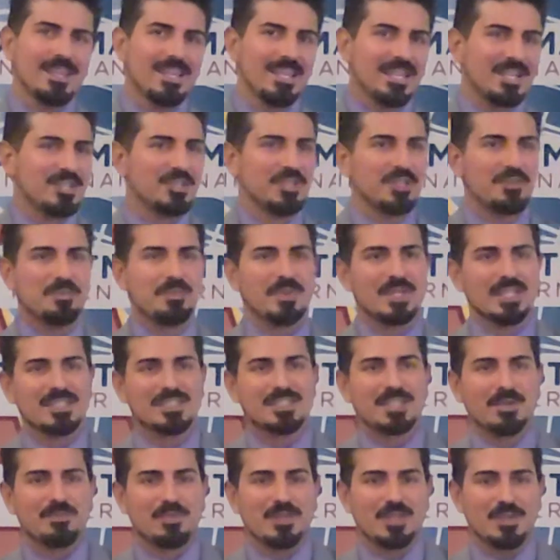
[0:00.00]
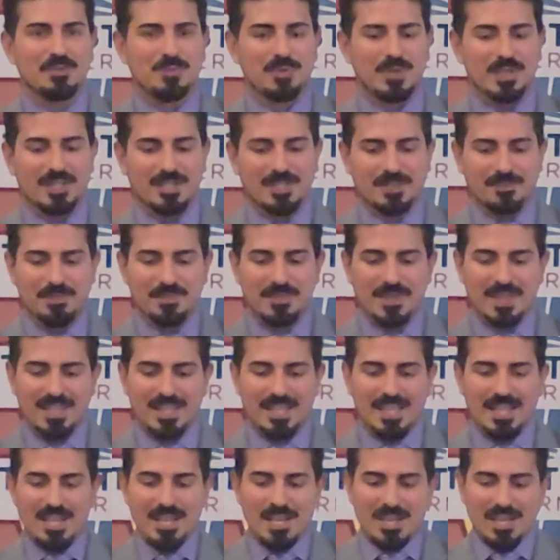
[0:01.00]
it could have been something where
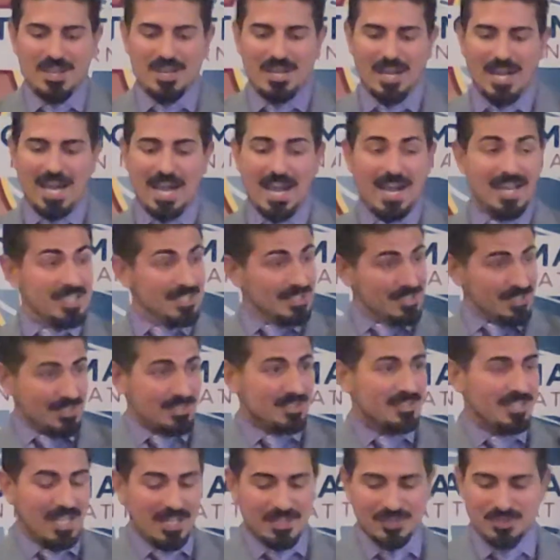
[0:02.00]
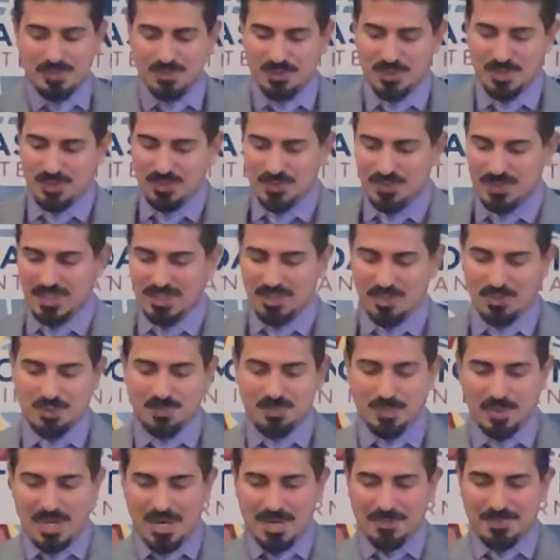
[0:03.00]
as you were using those
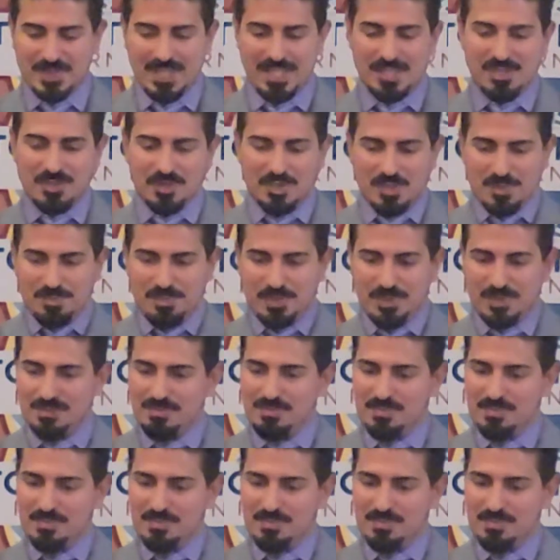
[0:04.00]
props, that you could